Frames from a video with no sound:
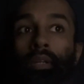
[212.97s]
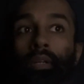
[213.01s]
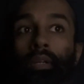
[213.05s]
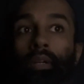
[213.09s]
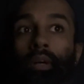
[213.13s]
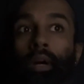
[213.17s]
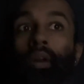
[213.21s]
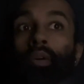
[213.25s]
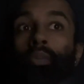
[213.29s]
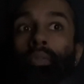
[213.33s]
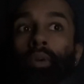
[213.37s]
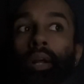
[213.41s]

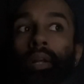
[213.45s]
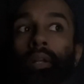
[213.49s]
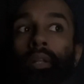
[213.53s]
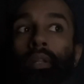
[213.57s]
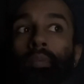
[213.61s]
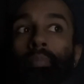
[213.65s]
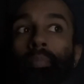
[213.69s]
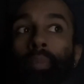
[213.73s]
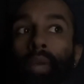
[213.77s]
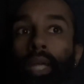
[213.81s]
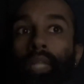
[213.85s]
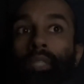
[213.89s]
on a regular
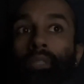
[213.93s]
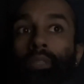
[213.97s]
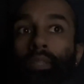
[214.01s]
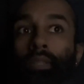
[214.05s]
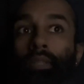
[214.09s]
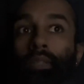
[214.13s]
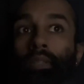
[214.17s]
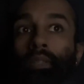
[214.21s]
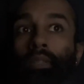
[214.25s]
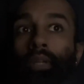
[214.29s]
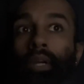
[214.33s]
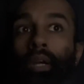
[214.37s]

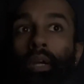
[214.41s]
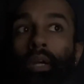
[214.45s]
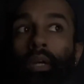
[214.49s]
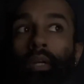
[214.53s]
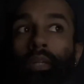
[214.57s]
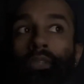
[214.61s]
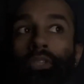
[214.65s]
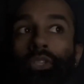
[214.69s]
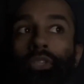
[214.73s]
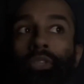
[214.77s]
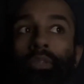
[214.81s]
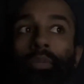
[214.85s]
basis
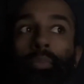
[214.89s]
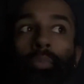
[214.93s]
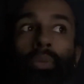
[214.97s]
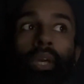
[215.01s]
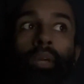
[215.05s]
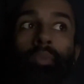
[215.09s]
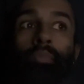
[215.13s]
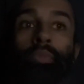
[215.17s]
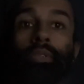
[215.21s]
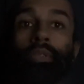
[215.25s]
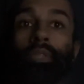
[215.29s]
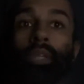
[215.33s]
just to be
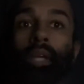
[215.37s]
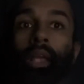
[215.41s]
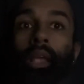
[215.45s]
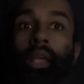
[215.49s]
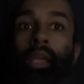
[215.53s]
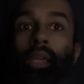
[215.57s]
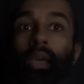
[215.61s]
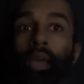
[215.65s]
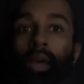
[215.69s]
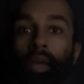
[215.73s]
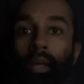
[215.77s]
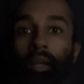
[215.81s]
able to
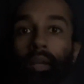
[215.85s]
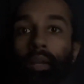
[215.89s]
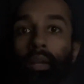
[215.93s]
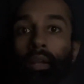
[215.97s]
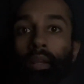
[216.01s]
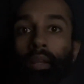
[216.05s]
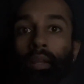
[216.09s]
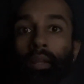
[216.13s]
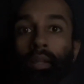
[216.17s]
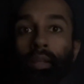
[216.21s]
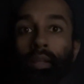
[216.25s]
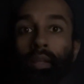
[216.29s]
get
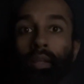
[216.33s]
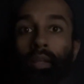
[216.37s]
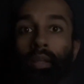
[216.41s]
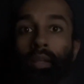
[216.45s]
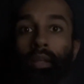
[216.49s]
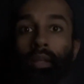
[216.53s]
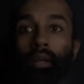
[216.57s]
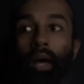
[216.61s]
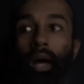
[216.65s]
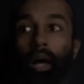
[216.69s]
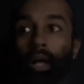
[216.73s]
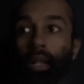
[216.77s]

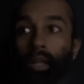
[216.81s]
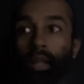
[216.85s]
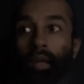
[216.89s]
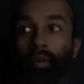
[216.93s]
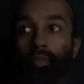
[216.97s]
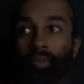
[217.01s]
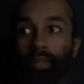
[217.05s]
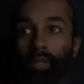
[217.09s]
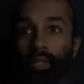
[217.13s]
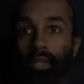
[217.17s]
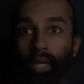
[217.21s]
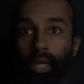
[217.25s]

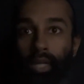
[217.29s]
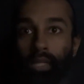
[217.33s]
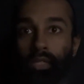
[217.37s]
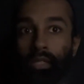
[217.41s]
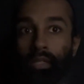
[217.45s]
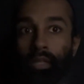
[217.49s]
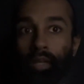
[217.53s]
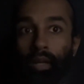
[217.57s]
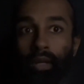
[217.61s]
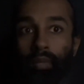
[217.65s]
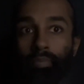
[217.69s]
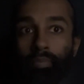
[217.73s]
11K
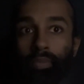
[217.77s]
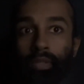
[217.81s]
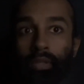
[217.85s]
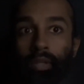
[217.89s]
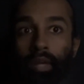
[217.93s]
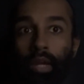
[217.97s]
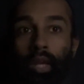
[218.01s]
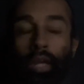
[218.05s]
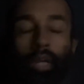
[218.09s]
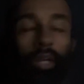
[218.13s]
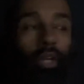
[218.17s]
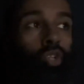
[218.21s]
steps.
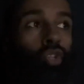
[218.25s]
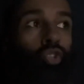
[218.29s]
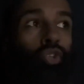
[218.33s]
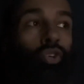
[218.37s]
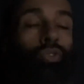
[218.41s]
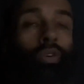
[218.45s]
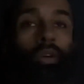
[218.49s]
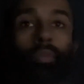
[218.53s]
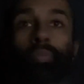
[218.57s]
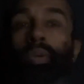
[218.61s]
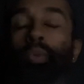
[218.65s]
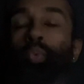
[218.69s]
Because you
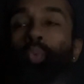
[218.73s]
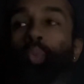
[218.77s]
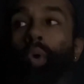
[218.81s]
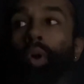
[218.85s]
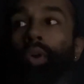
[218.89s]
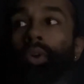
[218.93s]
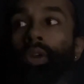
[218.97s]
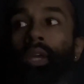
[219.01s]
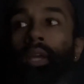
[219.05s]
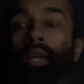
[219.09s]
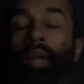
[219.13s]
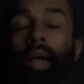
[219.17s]
could be
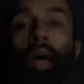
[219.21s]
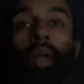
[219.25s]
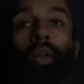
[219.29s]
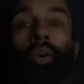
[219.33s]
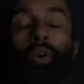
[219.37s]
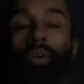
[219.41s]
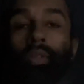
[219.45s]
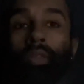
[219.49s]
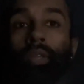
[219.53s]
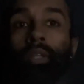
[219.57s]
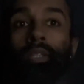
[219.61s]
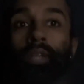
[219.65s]
working out
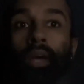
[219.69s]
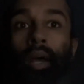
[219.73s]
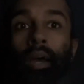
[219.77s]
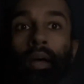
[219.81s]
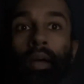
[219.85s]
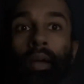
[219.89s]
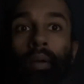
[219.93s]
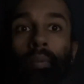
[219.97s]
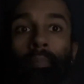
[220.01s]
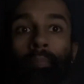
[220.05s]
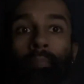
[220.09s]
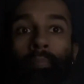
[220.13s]
all the
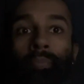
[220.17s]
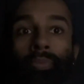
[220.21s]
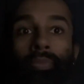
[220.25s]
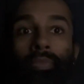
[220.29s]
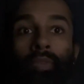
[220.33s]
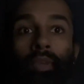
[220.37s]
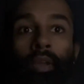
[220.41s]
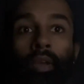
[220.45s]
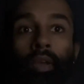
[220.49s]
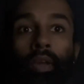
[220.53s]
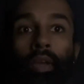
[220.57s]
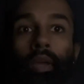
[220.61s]
time,
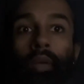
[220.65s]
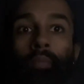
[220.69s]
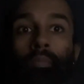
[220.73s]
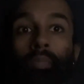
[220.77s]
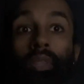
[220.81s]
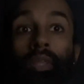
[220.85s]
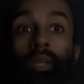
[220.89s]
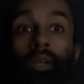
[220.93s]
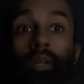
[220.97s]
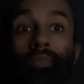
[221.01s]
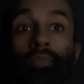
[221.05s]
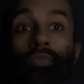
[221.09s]

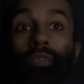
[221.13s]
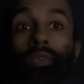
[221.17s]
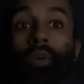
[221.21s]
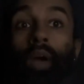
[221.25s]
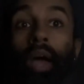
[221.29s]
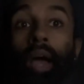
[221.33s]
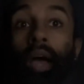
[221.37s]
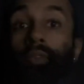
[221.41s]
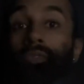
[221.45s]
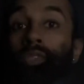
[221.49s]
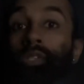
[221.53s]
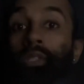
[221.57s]
but then if you
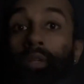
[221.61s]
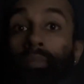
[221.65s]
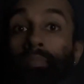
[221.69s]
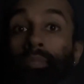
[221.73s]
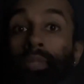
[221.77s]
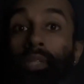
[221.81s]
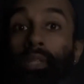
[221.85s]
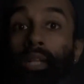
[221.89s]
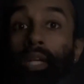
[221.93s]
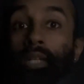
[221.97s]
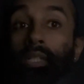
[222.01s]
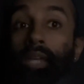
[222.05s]
have
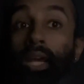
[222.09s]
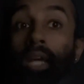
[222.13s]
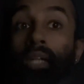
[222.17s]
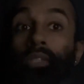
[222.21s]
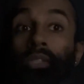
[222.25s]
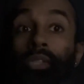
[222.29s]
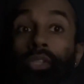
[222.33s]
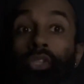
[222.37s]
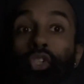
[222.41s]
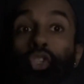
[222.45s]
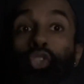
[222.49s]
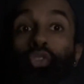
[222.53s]
something that's
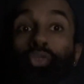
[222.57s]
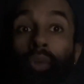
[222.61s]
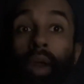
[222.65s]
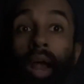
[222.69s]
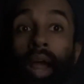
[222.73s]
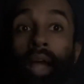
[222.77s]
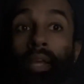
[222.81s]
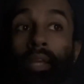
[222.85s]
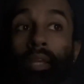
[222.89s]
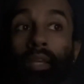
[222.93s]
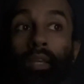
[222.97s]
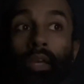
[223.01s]
actually
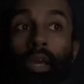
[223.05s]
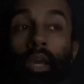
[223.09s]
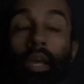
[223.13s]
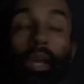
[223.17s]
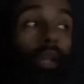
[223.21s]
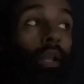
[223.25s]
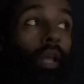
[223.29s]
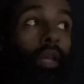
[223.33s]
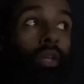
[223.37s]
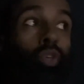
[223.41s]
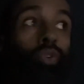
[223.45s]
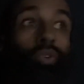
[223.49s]
tracking,
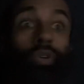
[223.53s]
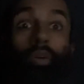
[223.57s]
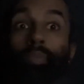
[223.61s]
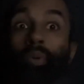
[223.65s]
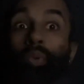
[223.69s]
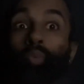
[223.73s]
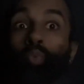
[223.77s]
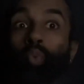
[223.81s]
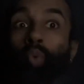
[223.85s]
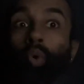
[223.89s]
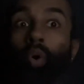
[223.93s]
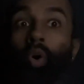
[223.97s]
like you could be
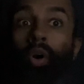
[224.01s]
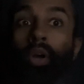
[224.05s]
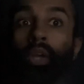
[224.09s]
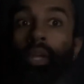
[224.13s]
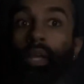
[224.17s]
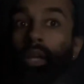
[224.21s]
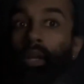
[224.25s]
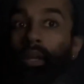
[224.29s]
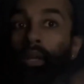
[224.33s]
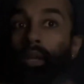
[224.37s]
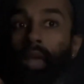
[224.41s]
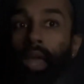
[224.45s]

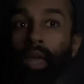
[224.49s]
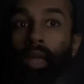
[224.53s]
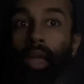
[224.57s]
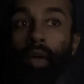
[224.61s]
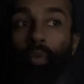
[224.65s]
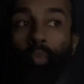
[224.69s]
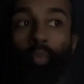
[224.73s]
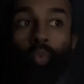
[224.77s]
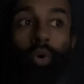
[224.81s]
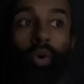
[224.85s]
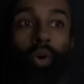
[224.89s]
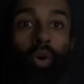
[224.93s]
walking
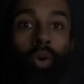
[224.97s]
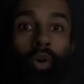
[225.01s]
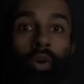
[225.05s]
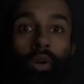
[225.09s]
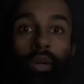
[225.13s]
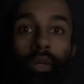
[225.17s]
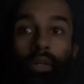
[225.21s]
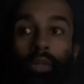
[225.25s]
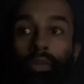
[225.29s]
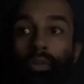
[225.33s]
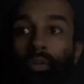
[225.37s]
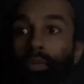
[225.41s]
at
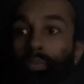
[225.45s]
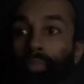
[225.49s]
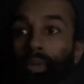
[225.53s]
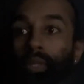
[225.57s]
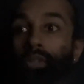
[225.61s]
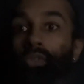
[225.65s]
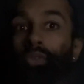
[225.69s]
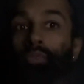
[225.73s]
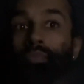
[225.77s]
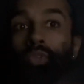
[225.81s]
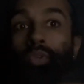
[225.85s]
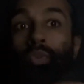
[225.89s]
work, you could be
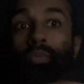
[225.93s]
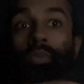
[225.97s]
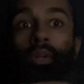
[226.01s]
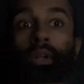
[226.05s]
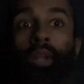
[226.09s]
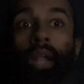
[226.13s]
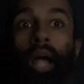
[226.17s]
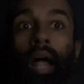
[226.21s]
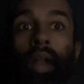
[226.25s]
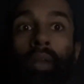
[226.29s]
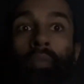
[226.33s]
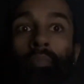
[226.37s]
doing a
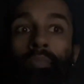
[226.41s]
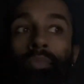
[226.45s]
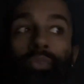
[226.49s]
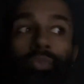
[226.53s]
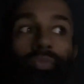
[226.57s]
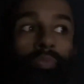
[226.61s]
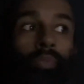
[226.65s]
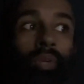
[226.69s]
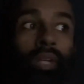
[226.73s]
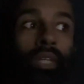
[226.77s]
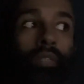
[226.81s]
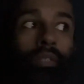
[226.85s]
lot of
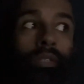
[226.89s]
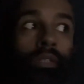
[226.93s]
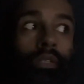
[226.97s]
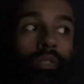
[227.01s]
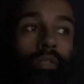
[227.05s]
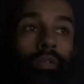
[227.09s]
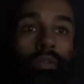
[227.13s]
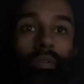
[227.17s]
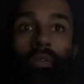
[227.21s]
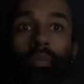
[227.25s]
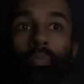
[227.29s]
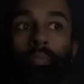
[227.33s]
movements,
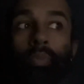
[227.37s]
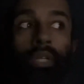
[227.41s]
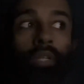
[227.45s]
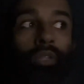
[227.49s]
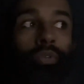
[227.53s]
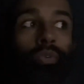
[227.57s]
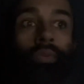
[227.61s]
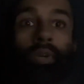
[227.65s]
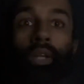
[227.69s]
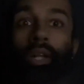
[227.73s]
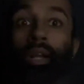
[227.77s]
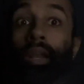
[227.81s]
you could be
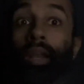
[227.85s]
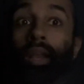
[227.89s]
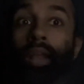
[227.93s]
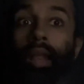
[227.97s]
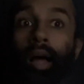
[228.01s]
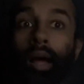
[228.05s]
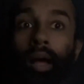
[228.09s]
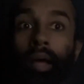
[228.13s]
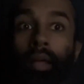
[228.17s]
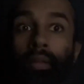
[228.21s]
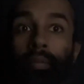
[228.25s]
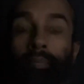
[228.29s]
doing a
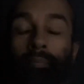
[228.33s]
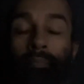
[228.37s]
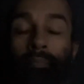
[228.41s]
lot.